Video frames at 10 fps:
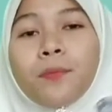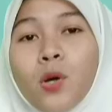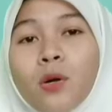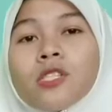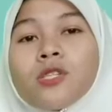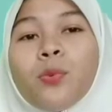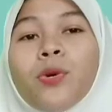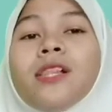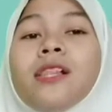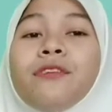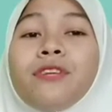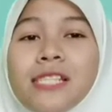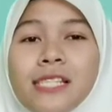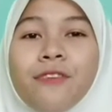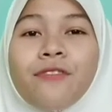notes will
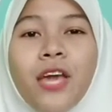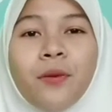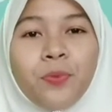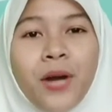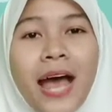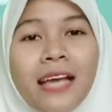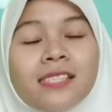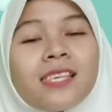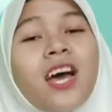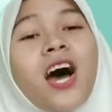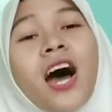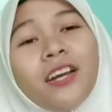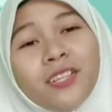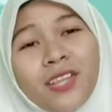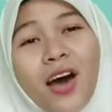receive a prize. Are
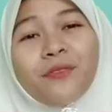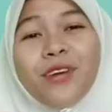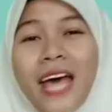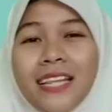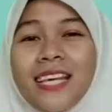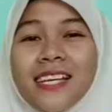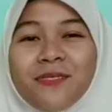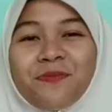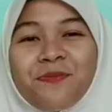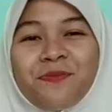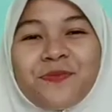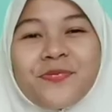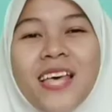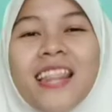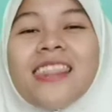you now ready?
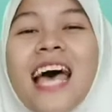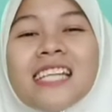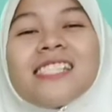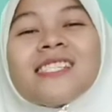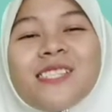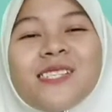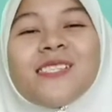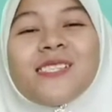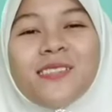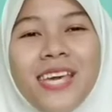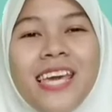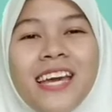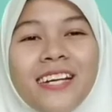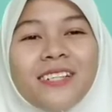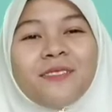That's good to
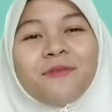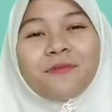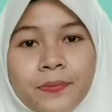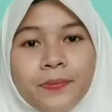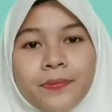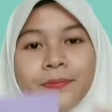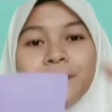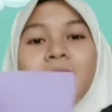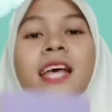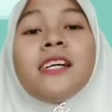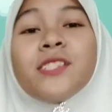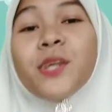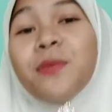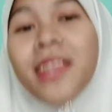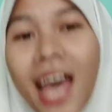hear. So
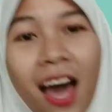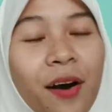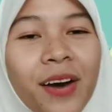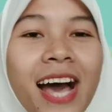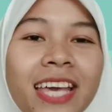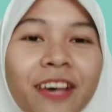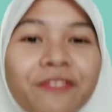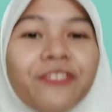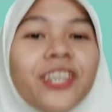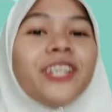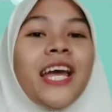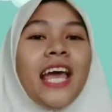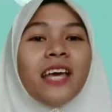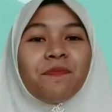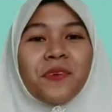now I have here
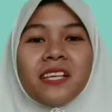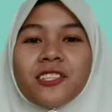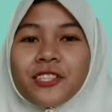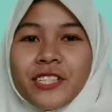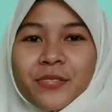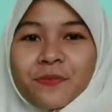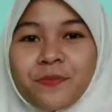a picture.